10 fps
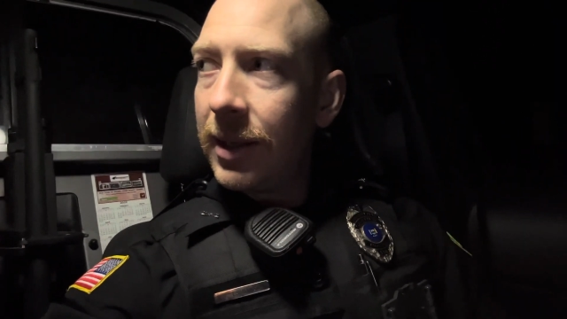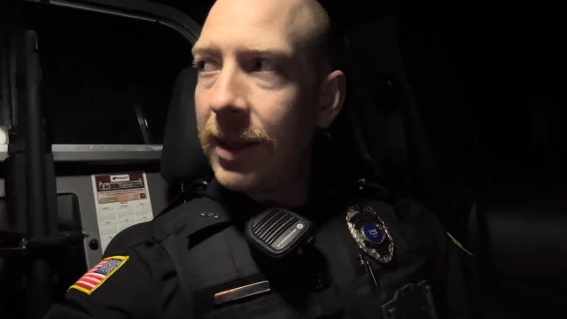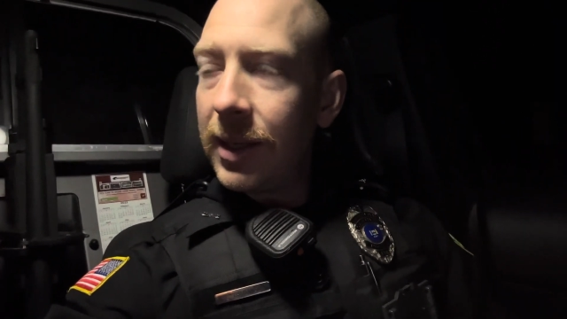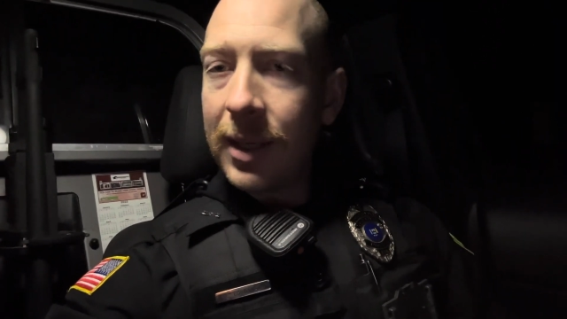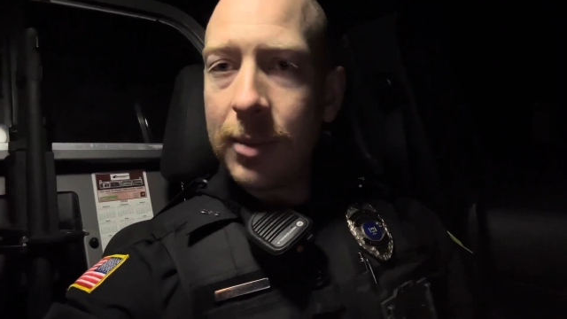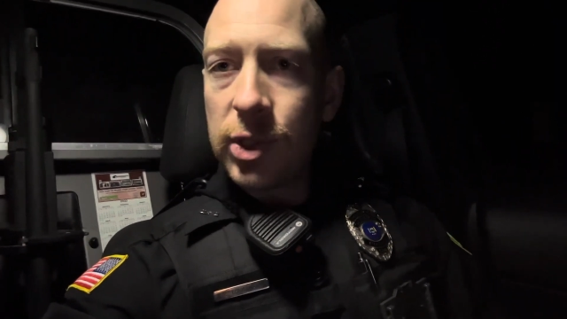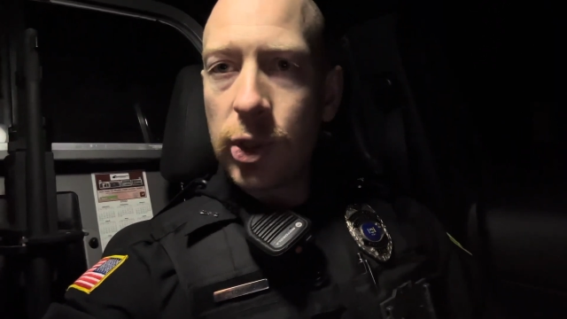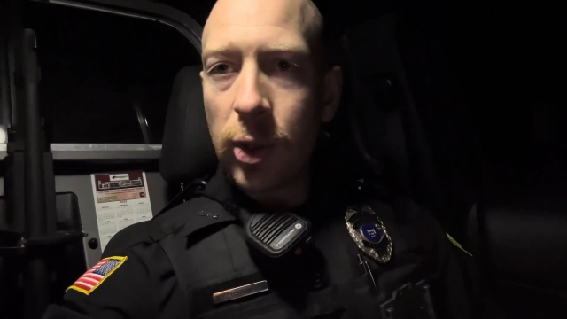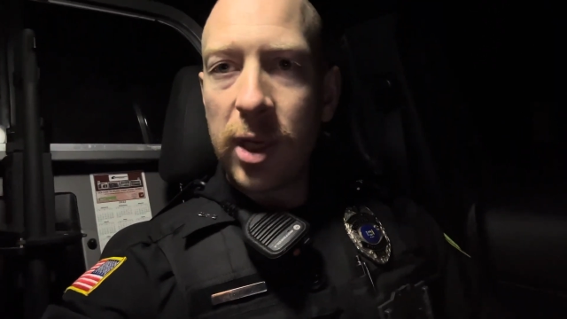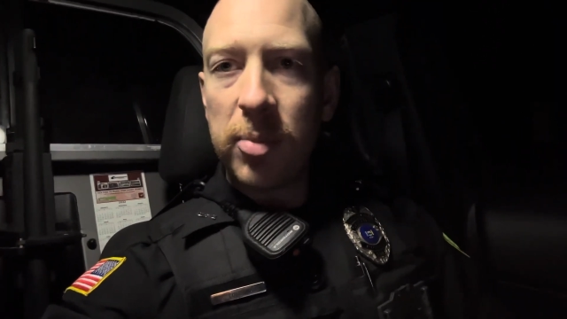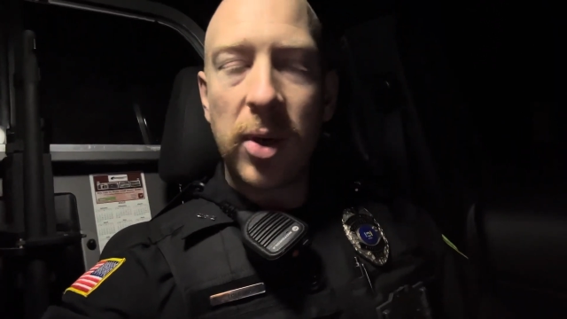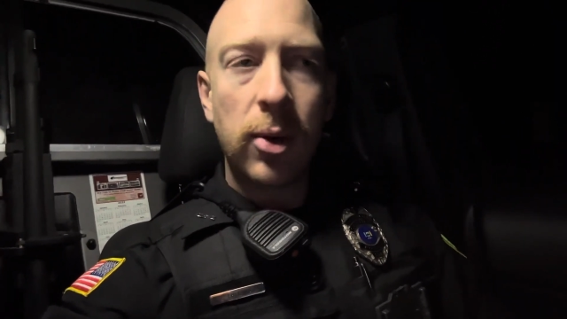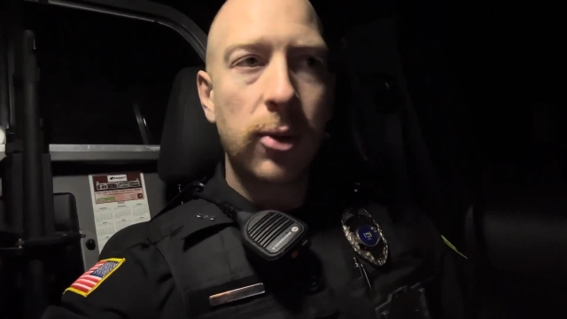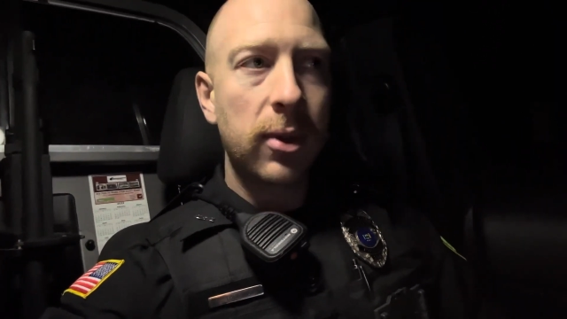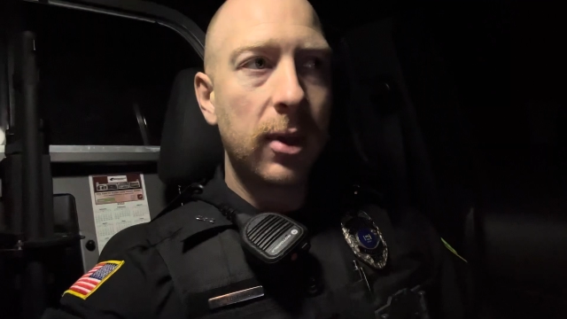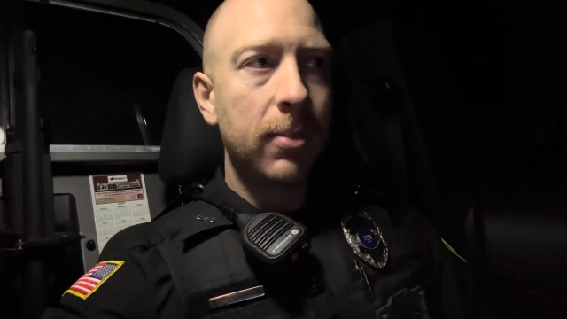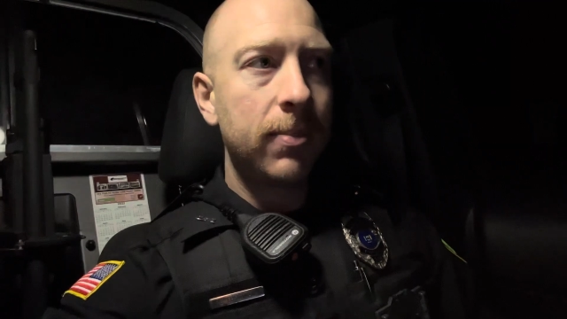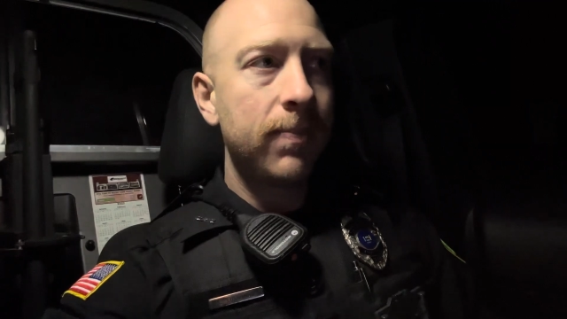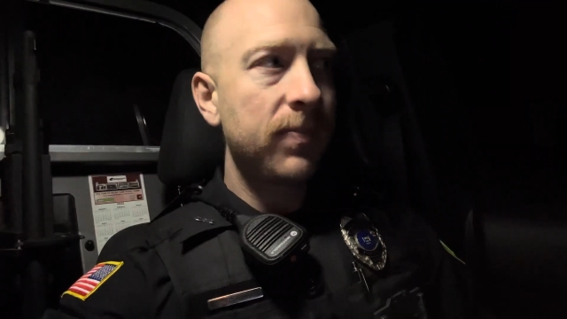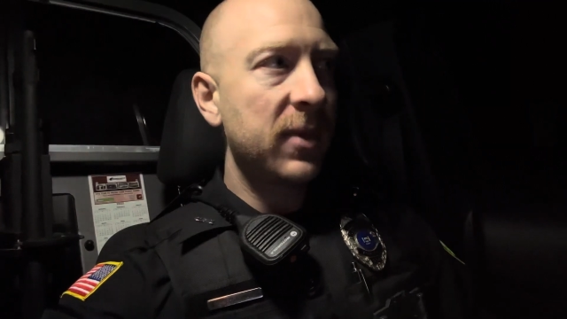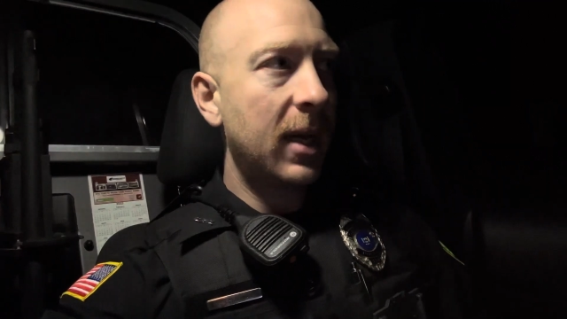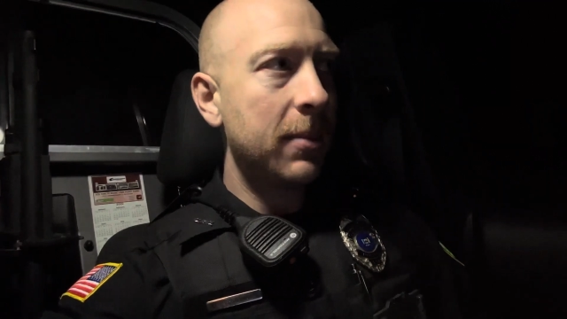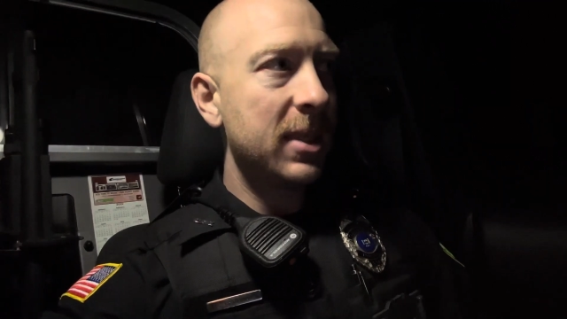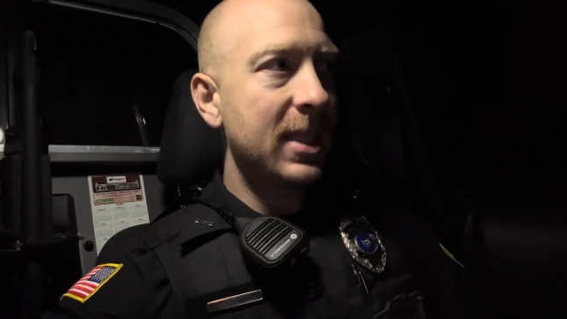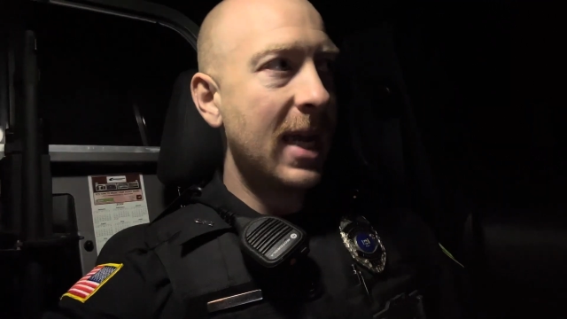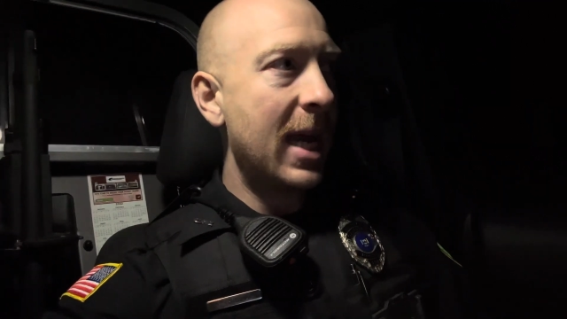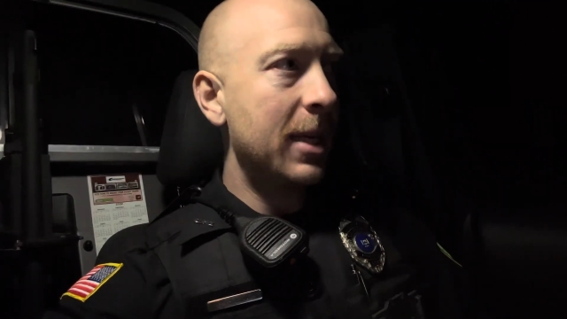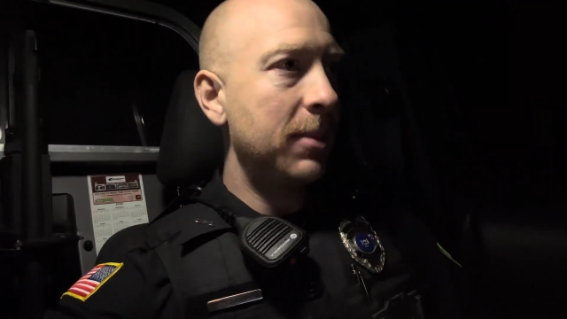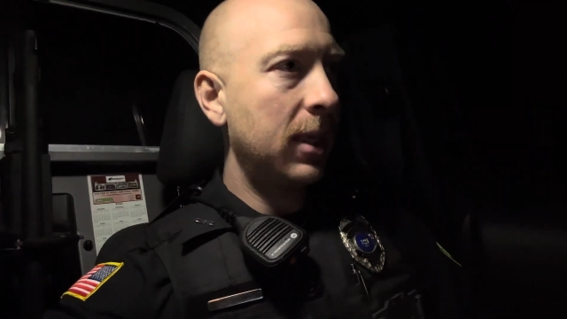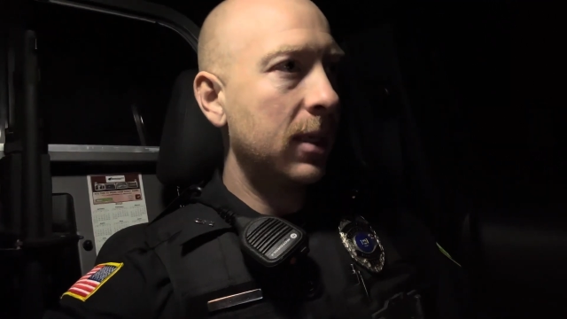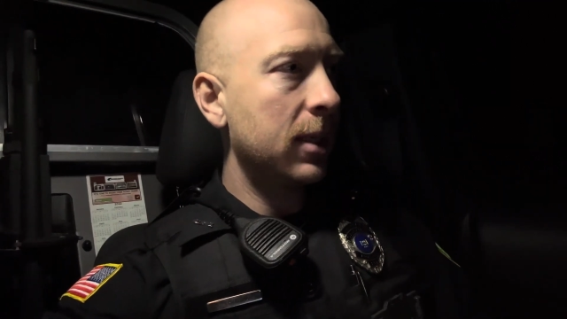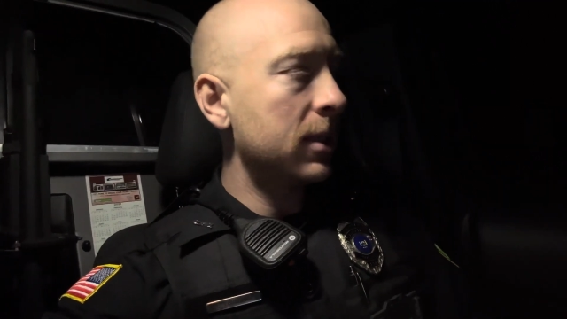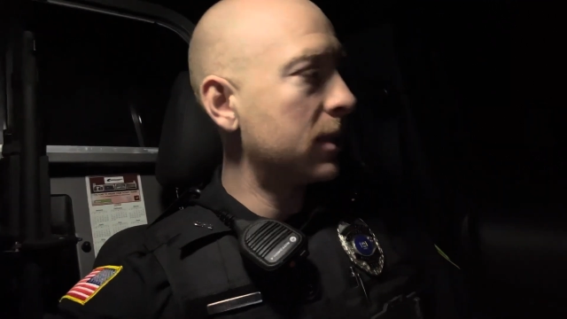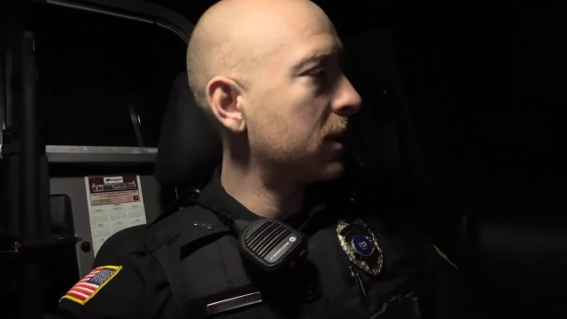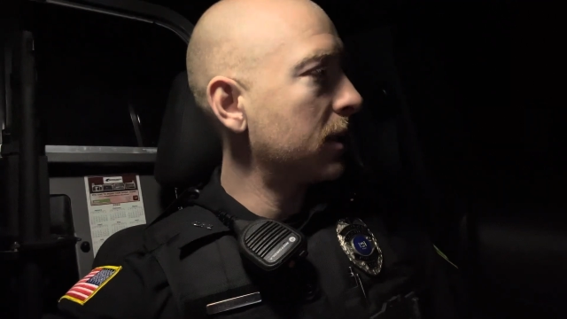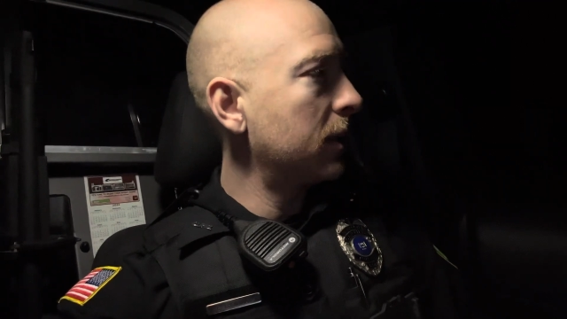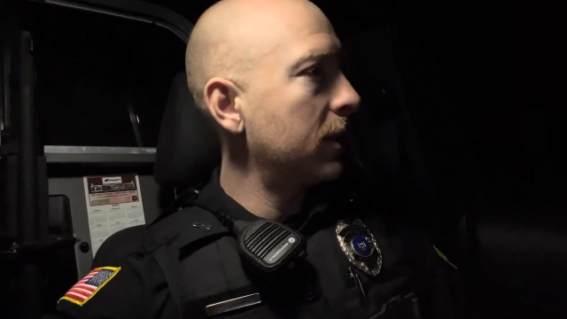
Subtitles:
and I'm joyed both. I'm sad because